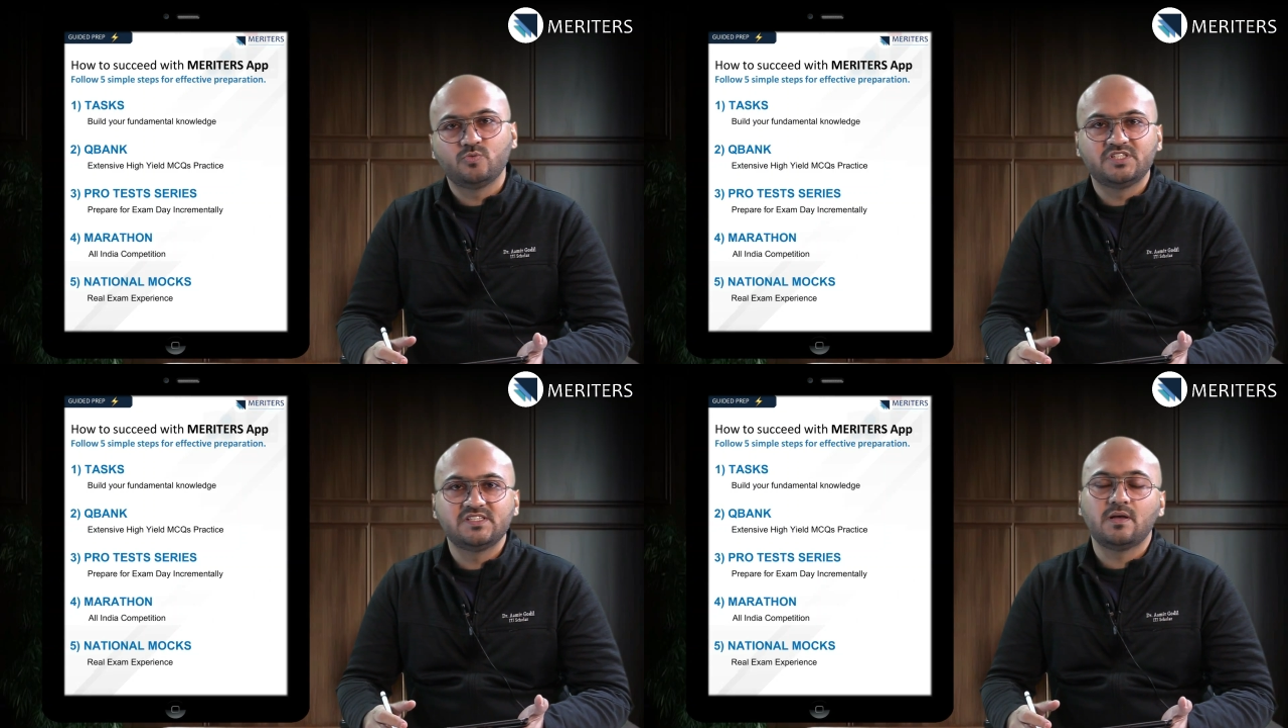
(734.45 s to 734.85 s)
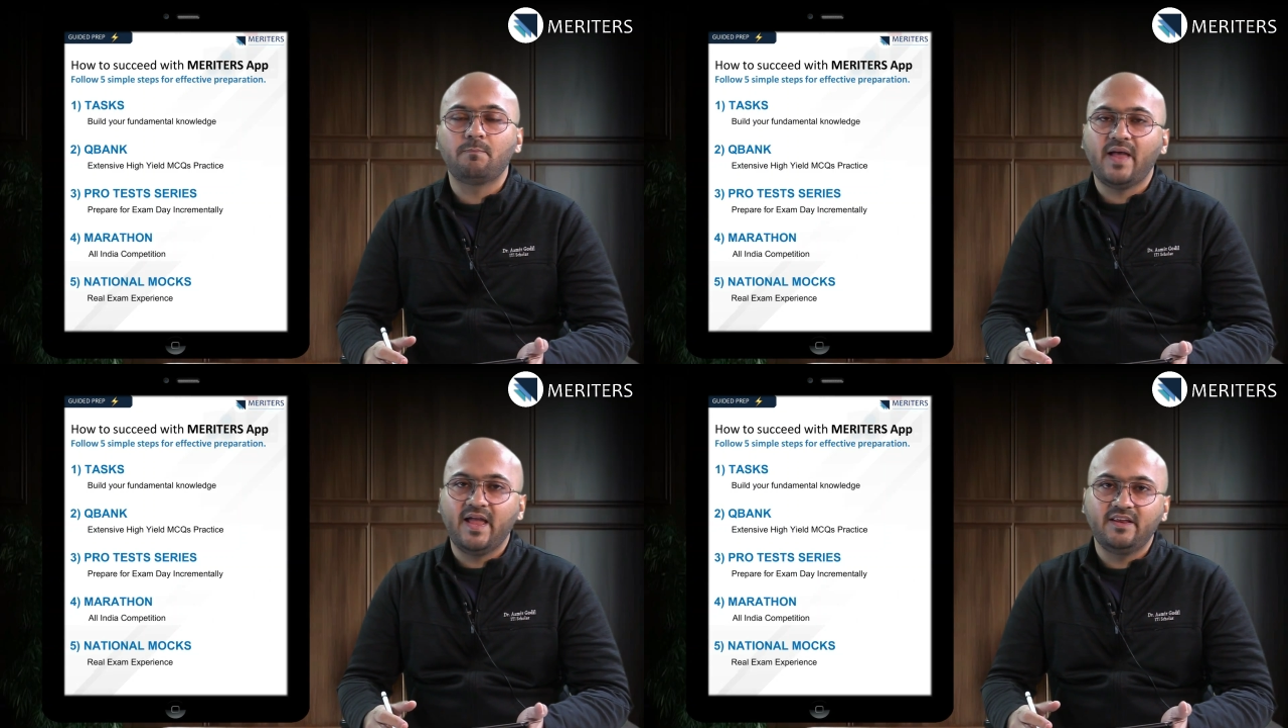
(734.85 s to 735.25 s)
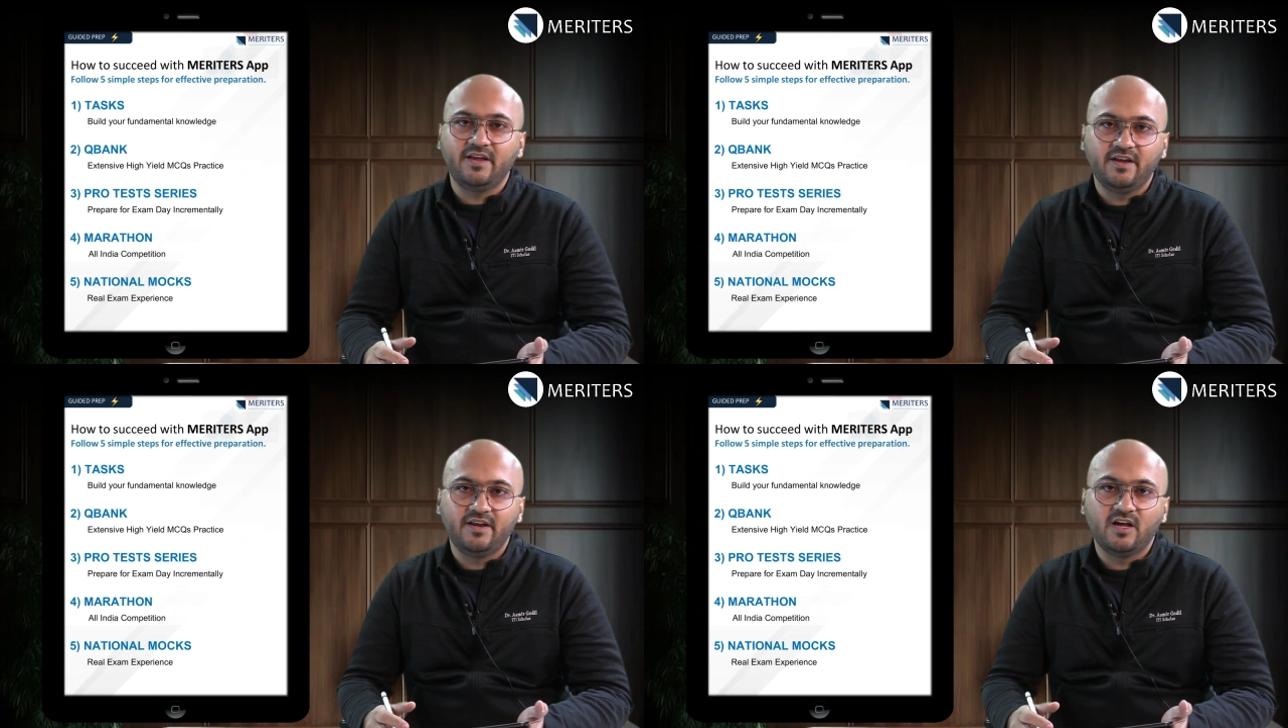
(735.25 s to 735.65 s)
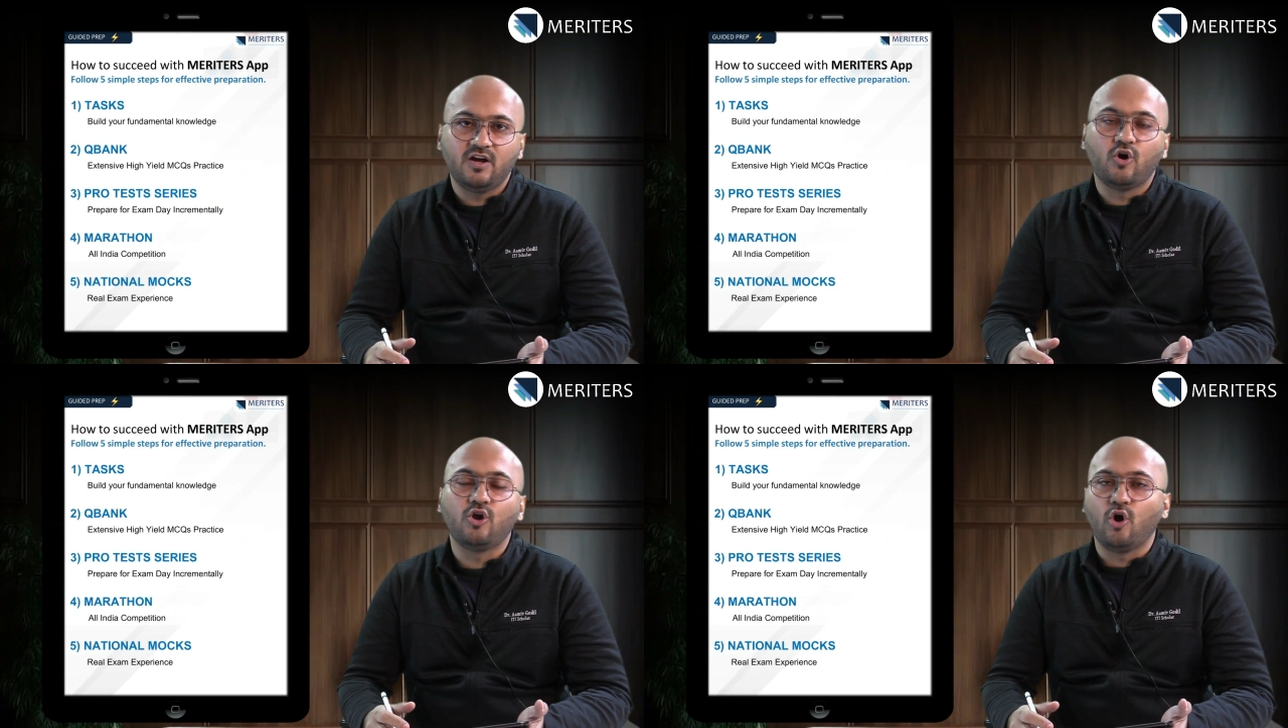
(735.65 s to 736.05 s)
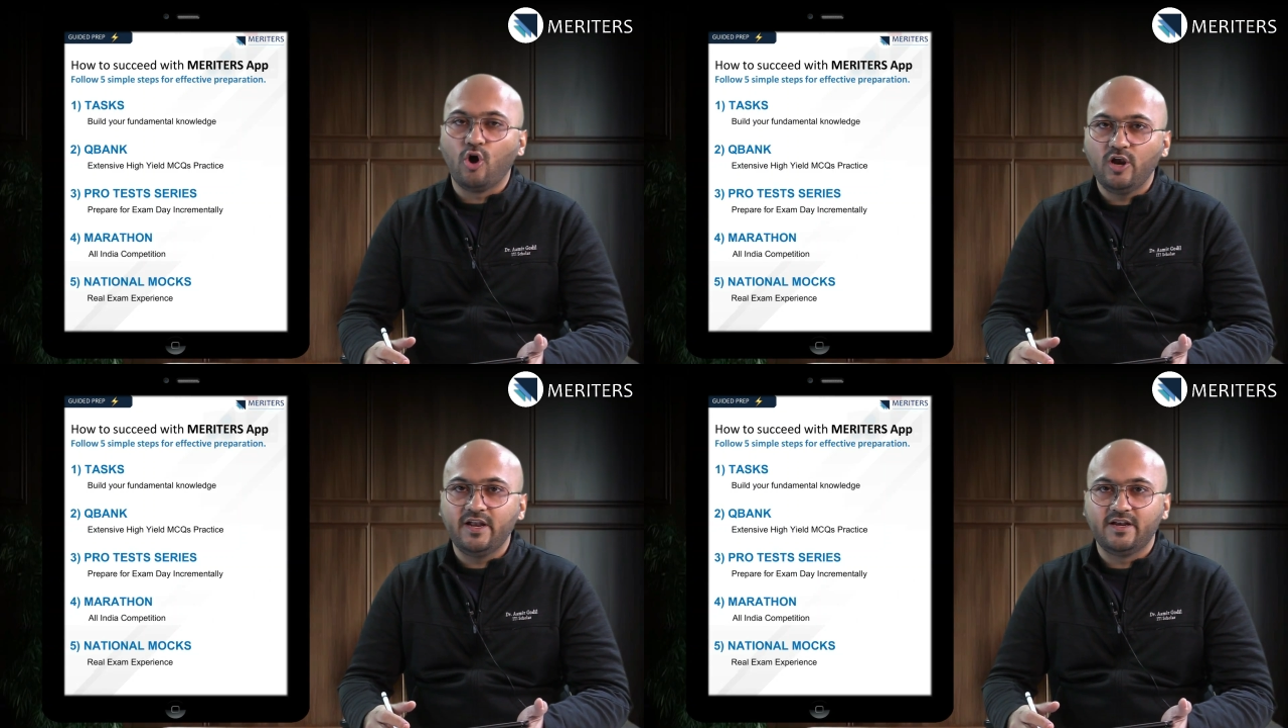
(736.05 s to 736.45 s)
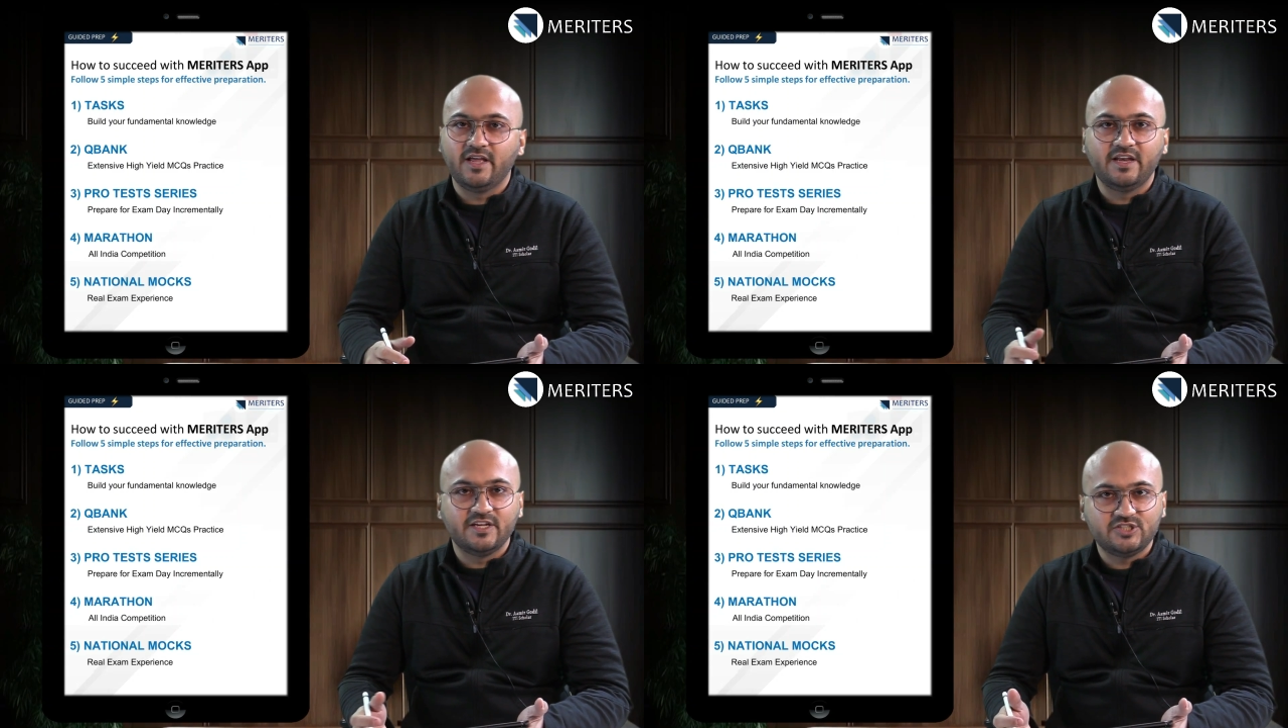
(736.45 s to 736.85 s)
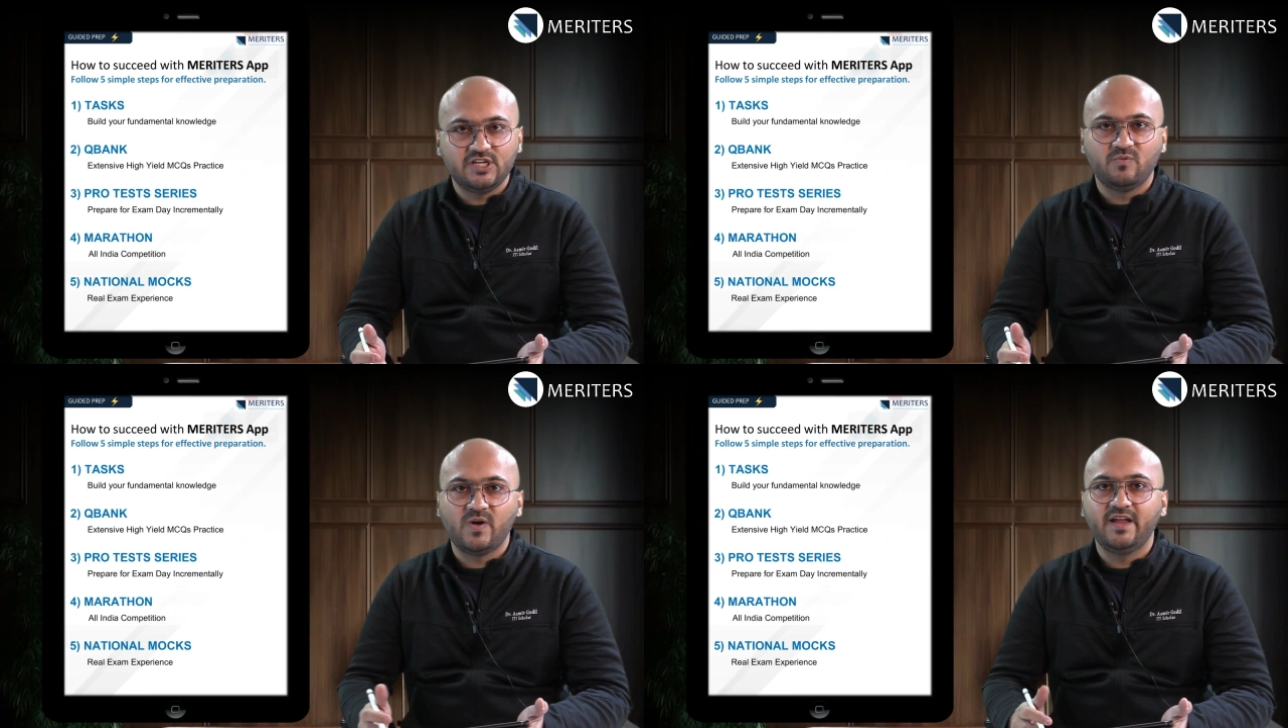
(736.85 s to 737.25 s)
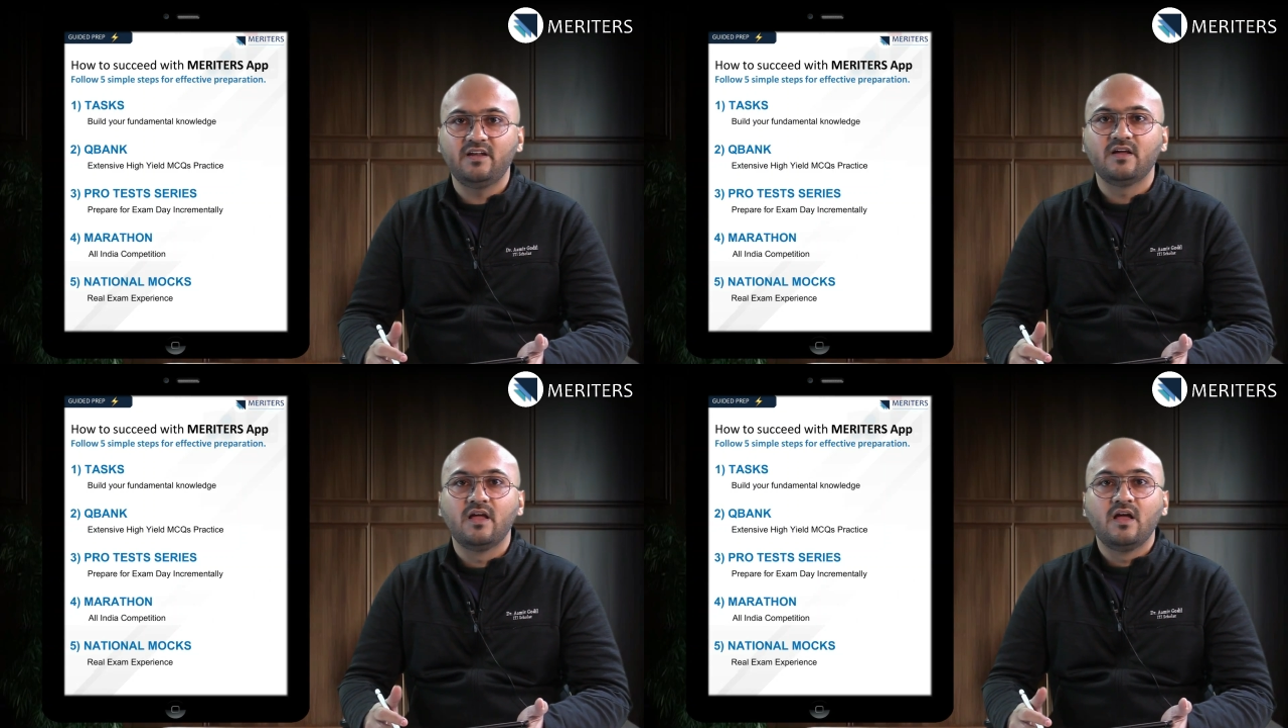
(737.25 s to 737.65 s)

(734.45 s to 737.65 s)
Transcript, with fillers: which is a pan-India or all India nationwide